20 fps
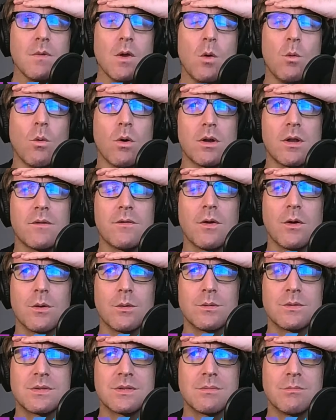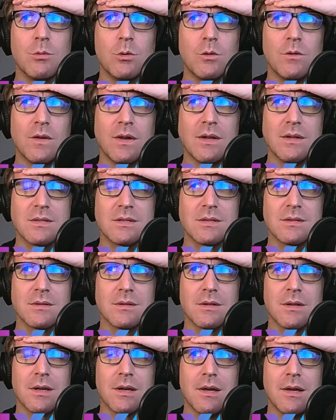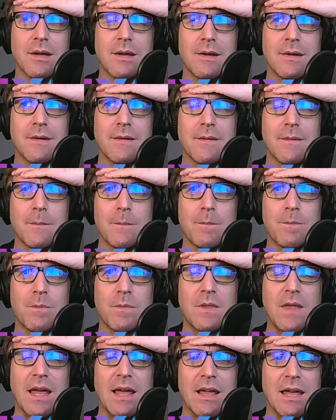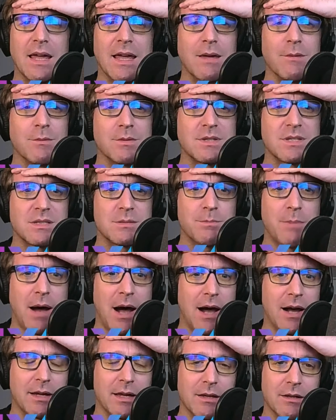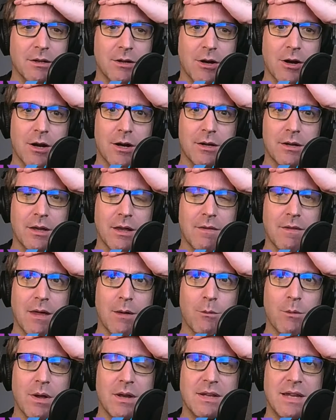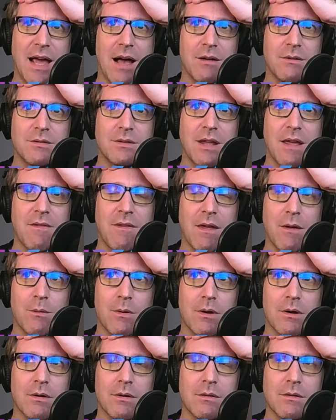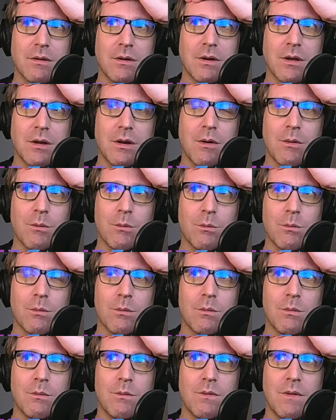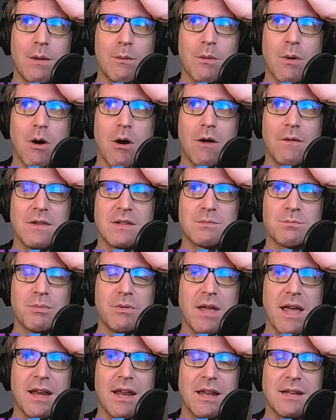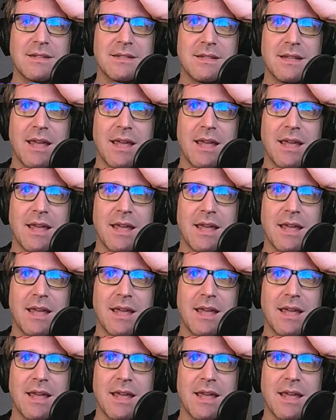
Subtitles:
one of those movies. It was Spock and Kirk, and they went down and they were on this planet